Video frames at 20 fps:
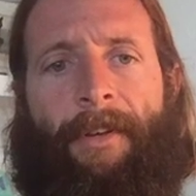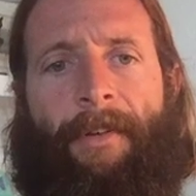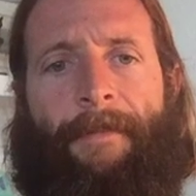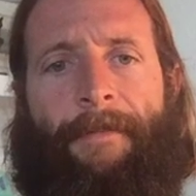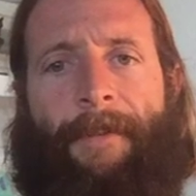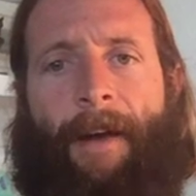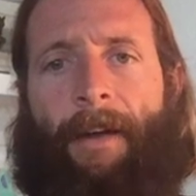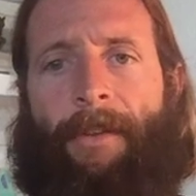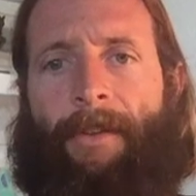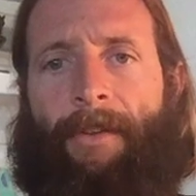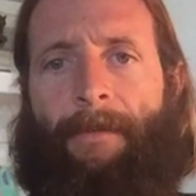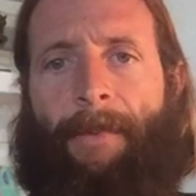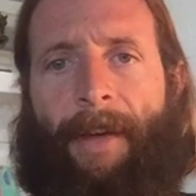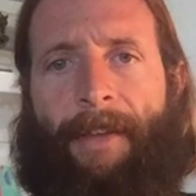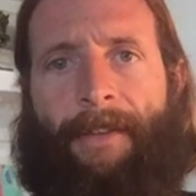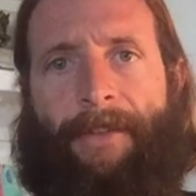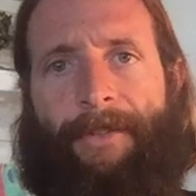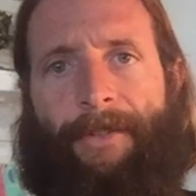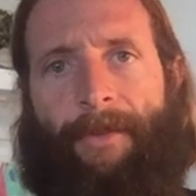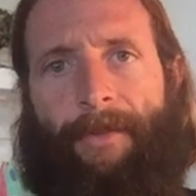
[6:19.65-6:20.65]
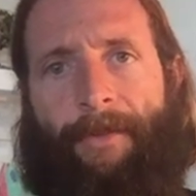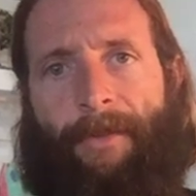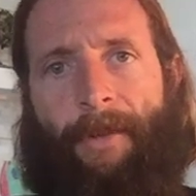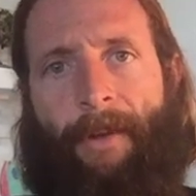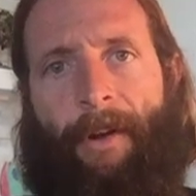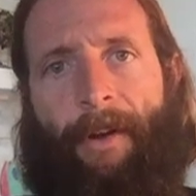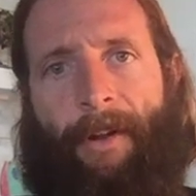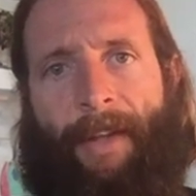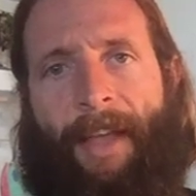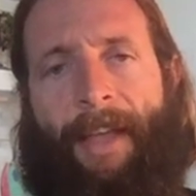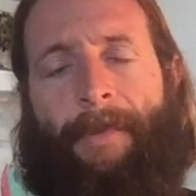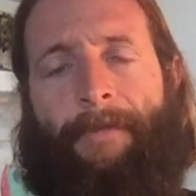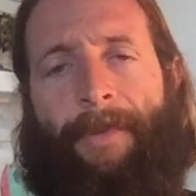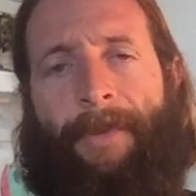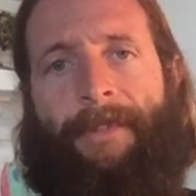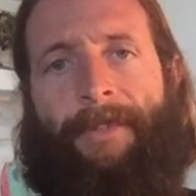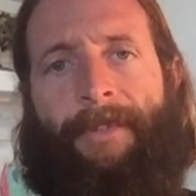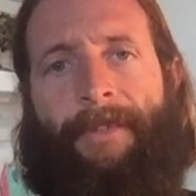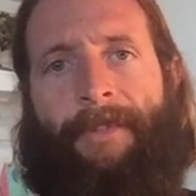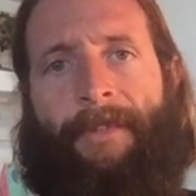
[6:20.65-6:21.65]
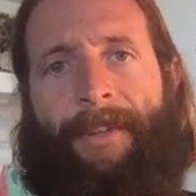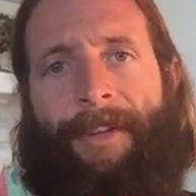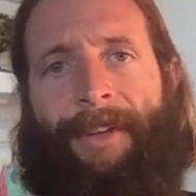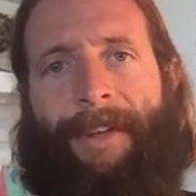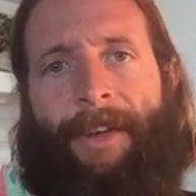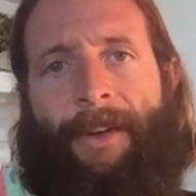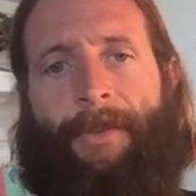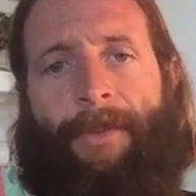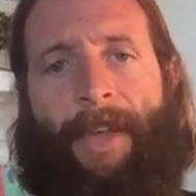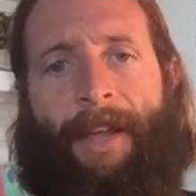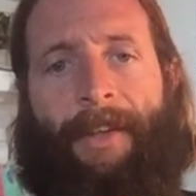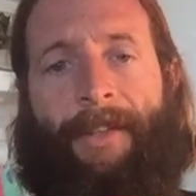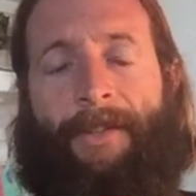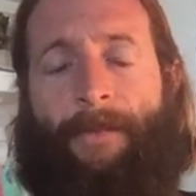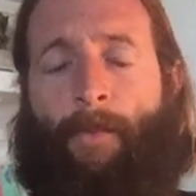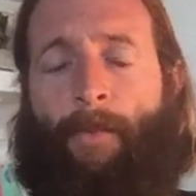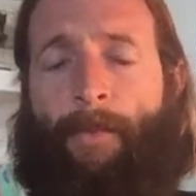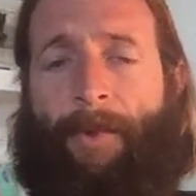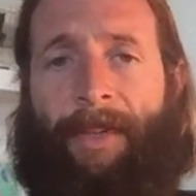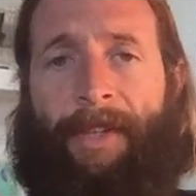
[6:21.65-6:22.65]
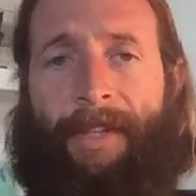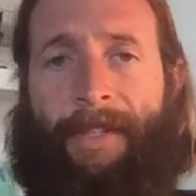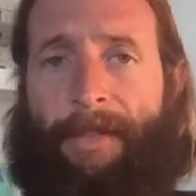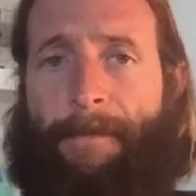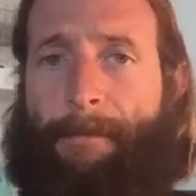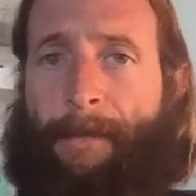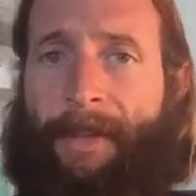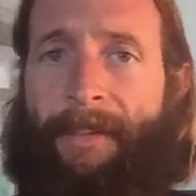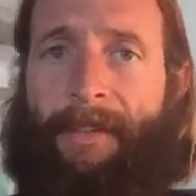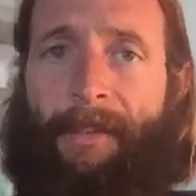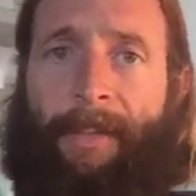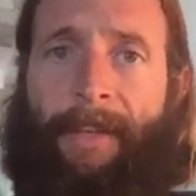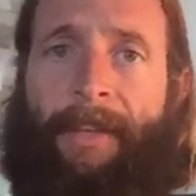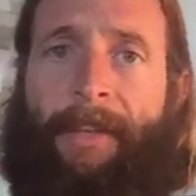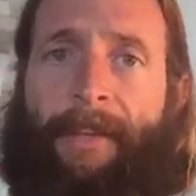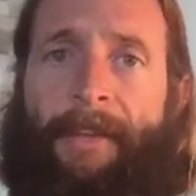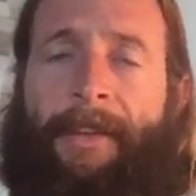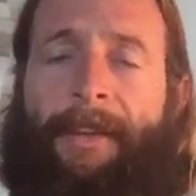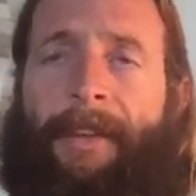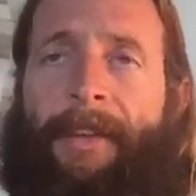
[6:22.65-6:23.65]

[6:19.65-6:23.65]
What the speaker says: followed by the students on our campus, you know, that is released monthly,